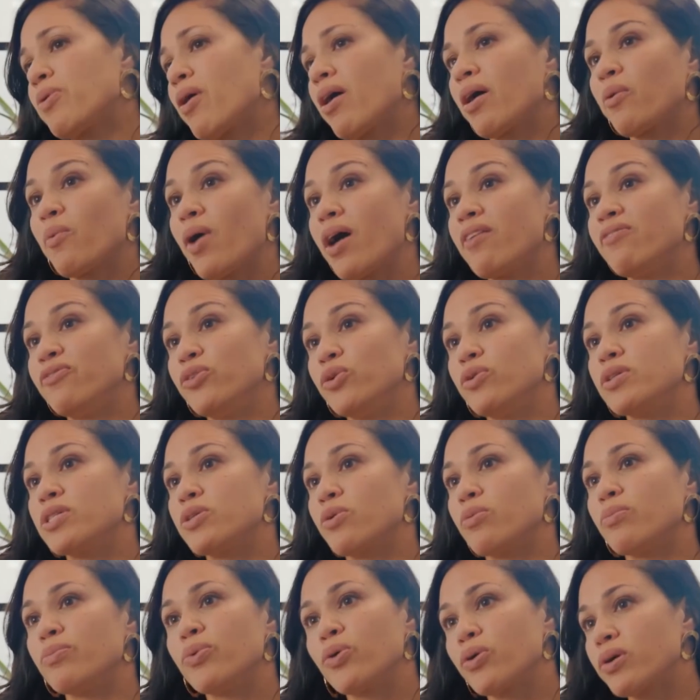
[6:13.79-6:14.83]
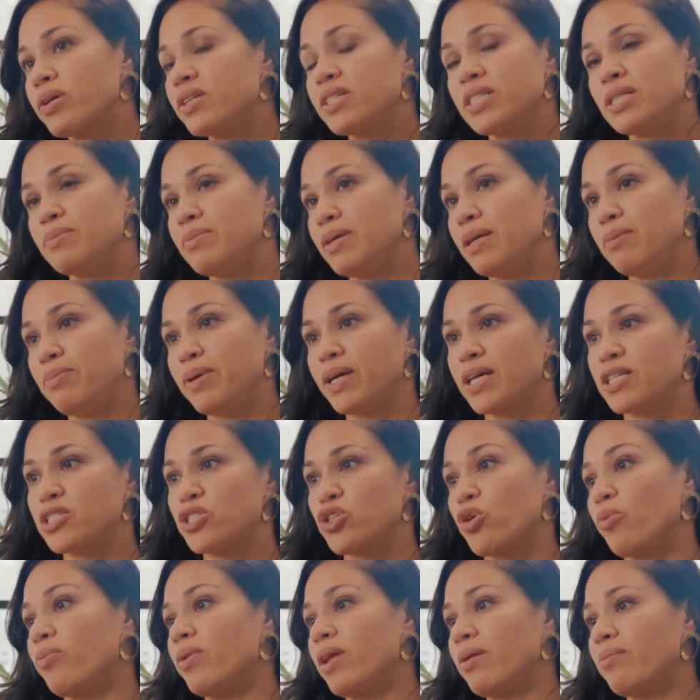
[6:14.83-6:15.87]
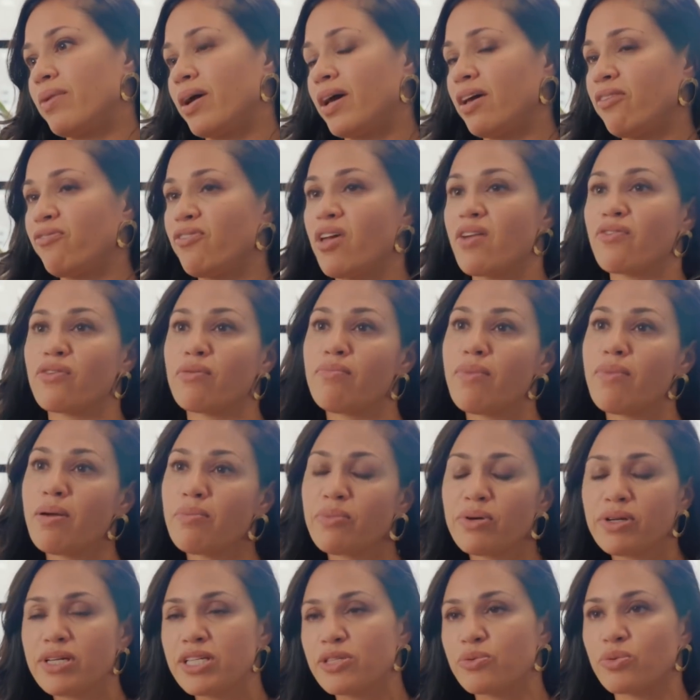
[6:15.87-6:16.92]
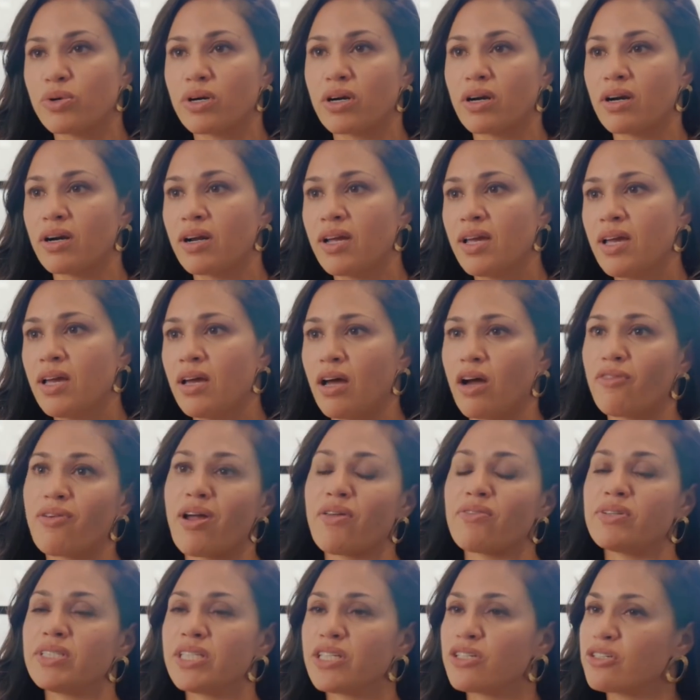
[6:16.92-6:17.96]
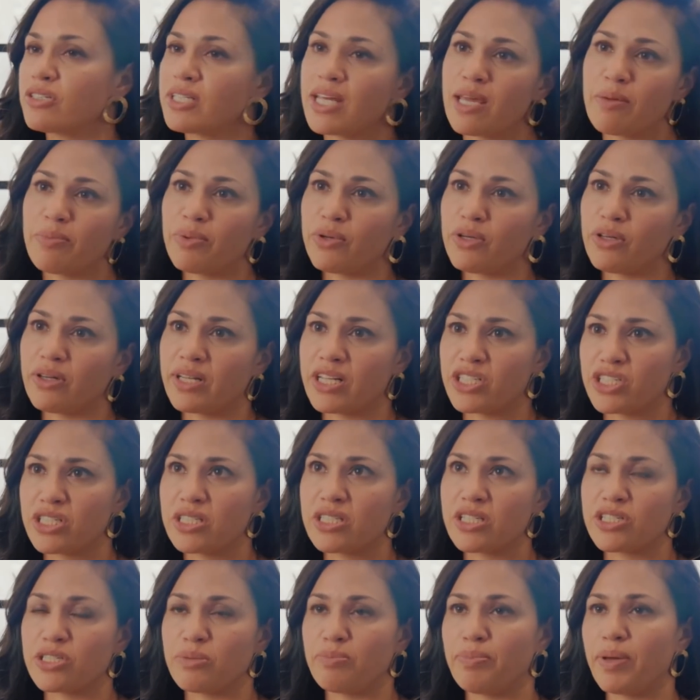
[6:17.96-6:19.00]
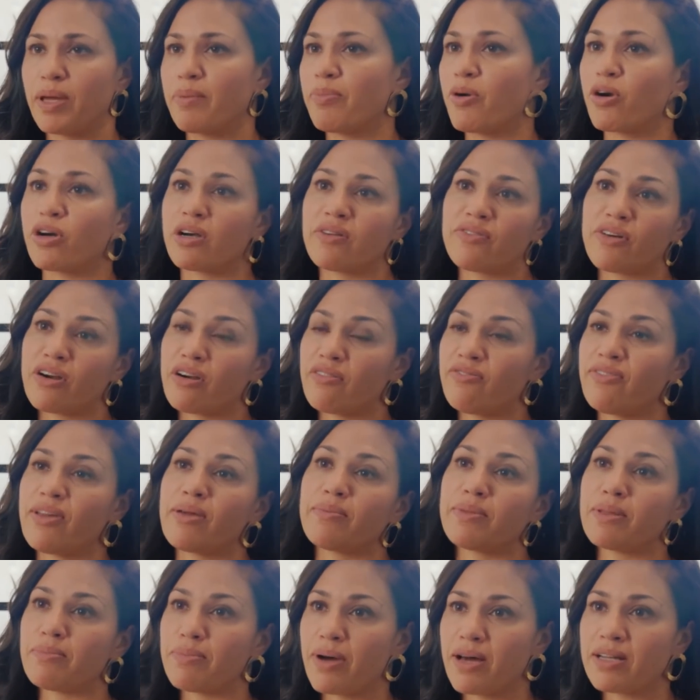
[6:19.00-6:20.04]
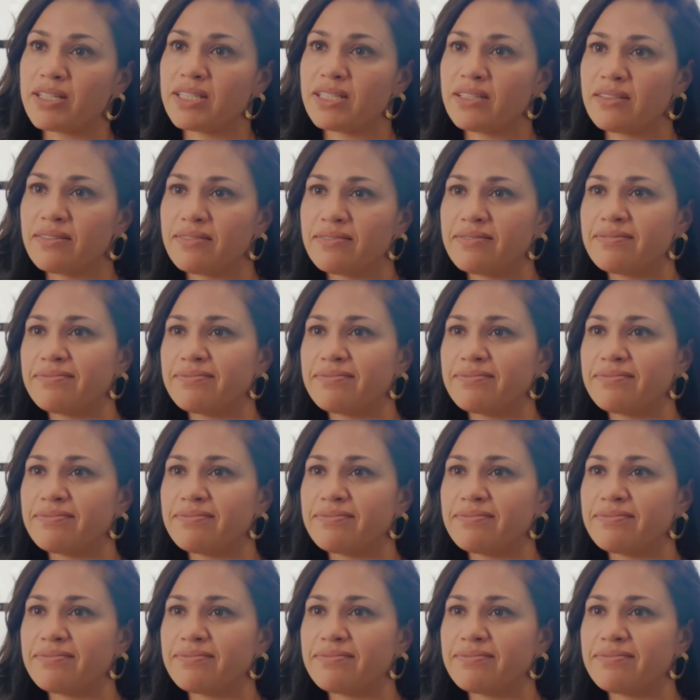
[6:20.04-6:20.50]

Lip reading: probably why food is so important to me, because so many of my favorite memories were around the dinner table and just such a big part of our family bonding.